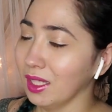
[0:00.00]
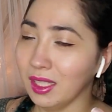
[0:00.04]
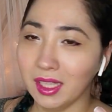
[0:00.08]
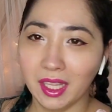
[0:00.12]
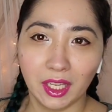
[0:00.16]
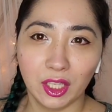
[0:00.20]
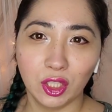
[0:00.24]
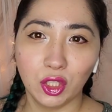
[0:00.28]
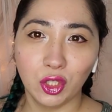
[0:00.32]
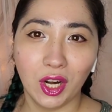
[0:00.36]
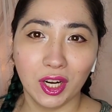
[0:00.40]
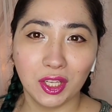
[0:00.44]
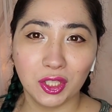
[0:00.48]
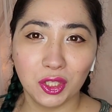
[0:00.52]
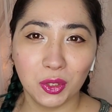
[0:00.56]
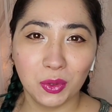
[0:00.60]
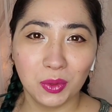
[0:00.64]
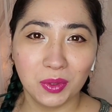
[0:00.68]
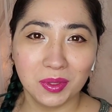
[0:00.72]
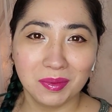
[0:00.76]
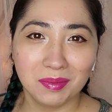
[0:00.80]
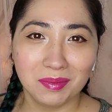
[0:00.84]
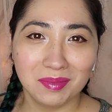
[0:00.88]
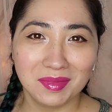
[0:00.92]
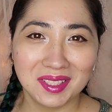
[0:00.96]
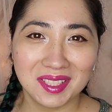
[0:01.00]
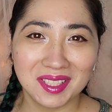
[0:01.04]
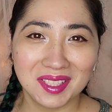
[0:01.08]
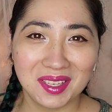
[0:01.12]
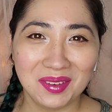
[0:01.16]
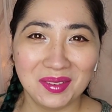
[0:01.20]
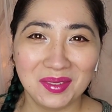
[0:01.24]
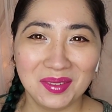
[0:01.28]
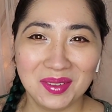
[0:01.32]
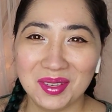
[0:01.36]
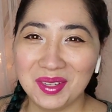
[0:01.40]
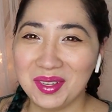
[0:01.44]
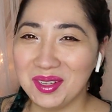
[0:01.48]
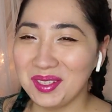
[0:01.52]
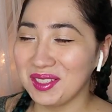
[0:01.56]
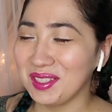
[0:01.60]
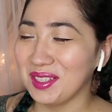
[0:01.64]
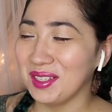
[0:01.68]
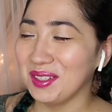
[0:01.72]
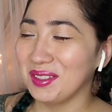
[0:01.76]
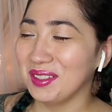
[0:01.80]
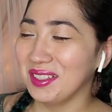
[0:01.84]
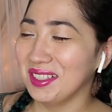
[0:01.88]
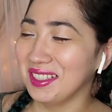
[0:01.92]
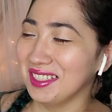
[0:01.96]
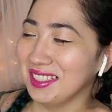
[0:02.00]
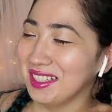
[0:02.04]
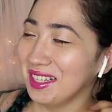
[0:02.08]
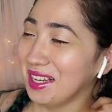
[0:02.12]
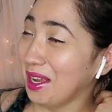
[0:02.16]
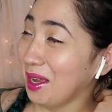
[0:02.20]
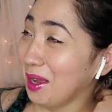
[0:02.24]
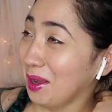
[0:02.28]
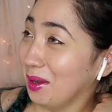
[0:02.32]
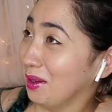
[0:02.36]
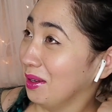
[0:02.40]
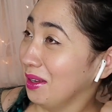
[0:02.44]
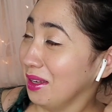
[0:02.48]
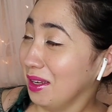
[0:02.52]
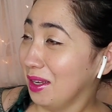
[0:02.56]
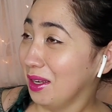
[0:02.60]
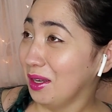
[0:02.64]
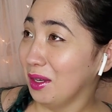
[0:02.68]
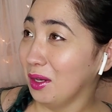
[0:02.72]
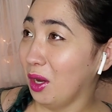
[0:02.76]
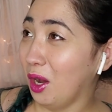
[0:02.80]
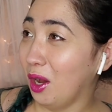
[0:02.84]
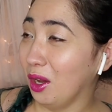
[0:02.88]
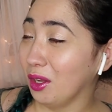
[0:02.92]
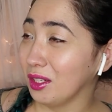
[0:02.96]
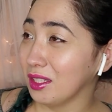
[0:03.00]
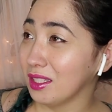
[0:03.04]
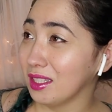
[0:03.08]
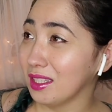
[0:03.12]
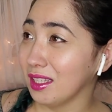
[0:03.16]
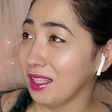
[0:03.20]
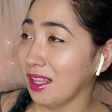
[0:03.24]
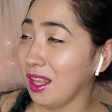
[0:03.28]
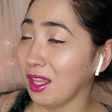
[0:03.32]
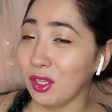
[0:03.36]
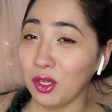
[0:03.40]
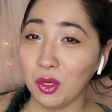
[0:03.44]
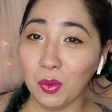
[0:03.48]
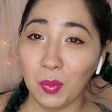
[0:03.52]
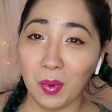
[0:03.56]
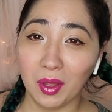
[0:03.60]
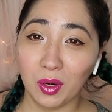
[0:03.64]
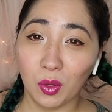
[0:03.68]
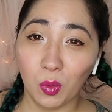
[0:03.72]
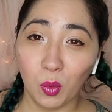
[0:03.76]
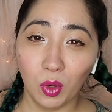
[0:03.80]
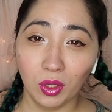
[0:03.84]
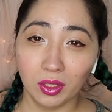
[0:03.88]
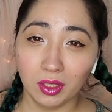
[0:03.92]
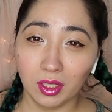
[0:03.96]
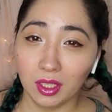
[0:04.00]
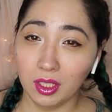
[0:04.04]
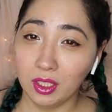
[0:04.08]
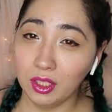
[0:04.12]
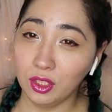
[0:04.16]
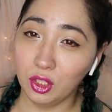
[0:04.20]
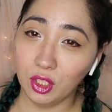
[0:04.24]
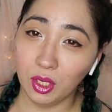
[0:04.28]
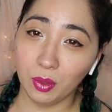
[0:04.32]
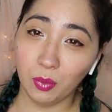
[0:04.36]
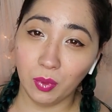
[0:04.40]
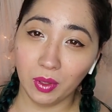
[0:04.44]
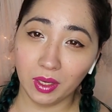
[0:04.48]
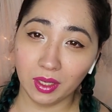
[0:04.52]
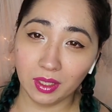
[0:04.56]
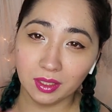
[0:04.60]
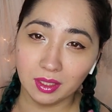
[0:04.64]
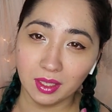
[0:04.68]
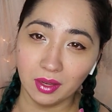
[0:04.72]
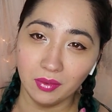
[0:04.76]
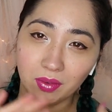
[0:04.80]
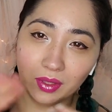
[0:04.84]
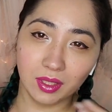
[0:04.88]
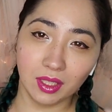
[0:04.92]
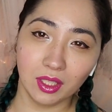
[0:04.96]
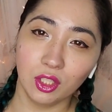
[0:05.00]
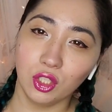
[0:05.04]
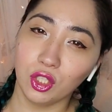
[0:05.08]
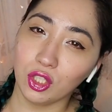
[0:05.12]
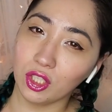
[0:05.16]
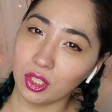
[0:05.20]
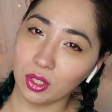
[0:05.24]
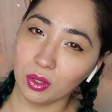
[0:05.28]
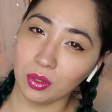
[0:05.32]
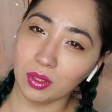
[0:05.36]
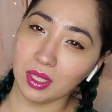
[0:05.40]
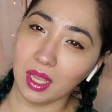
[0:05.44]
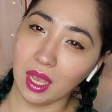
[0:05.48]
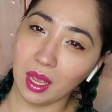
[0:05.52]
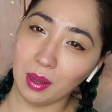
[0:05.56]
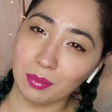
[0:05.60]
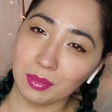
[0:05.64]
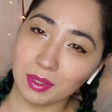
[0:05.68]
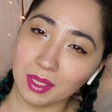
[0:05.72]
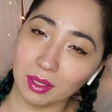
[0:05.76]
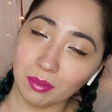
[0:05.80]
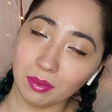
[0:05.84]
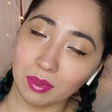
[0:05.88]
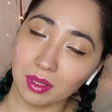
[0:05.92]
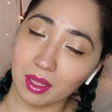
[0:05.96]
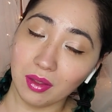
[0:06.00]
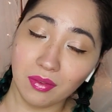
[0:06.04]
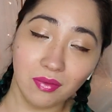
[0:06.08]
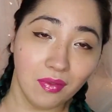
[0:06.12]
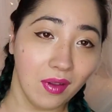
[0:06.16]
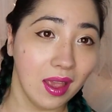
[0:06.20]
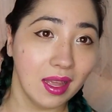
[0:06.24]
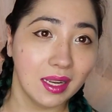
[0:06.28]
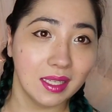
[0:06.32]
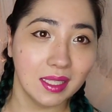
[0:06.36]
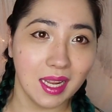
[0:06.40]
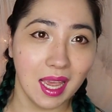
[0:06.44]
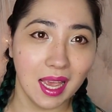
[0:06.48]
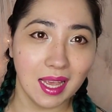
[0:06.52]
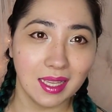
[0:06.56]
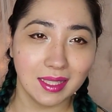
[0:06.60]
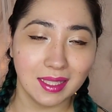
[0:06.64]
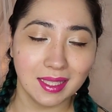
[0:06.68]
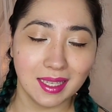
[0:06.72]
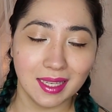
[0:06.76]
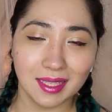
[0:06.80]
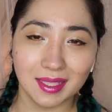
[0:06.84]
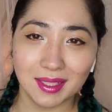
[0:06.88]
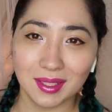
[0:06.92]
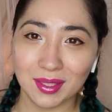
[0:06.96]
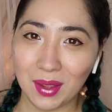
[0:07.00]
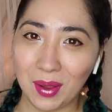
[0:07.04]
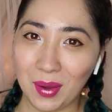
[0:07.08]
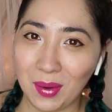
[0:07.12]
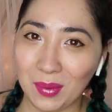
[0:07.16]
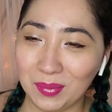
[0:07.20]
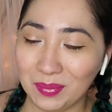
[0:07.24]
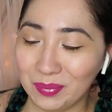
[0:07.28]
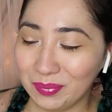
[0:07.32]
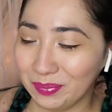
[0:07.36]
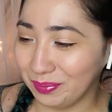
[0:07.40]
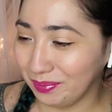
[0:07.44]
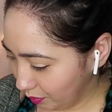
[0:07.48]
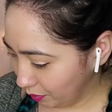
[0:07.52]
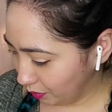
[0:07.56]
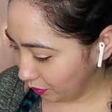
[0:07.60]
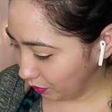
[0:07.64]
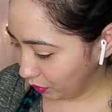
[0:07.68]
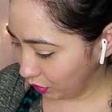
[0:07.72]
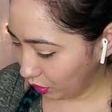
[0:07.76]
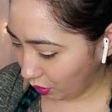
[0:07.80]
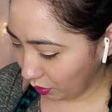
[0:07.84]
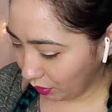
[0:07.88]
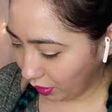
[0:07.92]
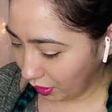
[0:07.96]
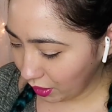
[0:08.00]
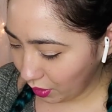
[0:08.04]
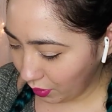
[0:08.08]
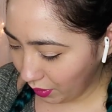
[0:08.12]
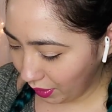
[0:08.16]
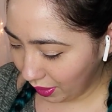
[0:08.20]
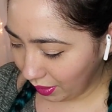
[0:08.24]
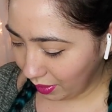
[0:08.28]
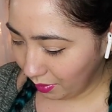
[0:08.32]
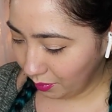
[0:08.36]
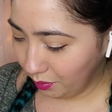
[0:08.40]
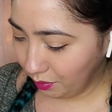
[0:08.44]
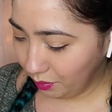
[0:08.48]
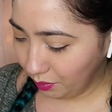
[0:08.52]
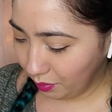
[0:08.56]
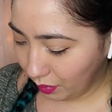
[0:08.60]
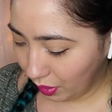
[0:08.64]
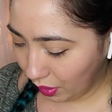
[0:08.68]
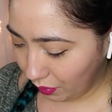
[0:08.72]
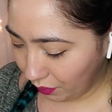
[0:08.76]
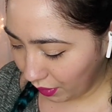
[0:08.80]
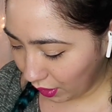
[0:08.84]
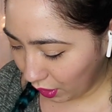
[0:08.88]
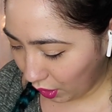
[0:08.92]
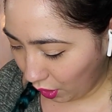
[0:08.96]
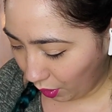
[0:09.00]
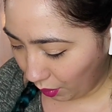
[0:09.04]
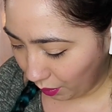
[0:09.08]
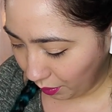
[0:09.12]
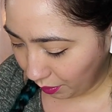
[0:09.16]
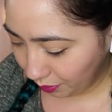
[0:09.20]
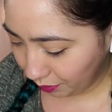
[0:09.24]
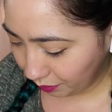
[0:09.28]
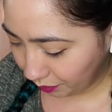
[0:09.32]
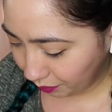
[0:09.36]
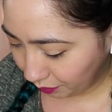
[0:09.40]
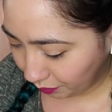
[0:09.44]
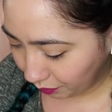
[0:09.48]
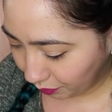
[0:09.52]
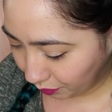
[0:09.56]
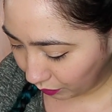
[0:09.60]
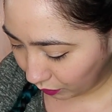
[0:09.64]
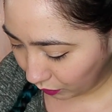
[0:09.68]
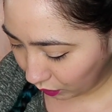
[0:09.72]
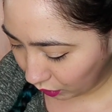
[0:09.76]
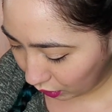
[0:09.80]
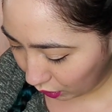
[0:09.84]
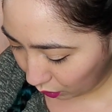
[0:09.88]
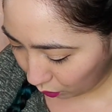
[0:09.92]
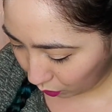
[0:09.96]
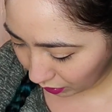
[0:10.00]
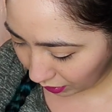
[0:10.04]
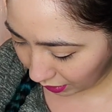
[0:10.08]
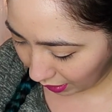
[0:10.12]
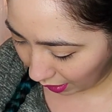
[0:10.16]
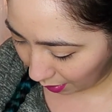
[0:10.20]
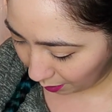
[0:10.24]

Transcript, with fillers: Like a tracksuit and stuff. So, honestly, like no matter what Jam wears, everything just looks absolutely fantastic. So let's go ahead, give it a go, see what's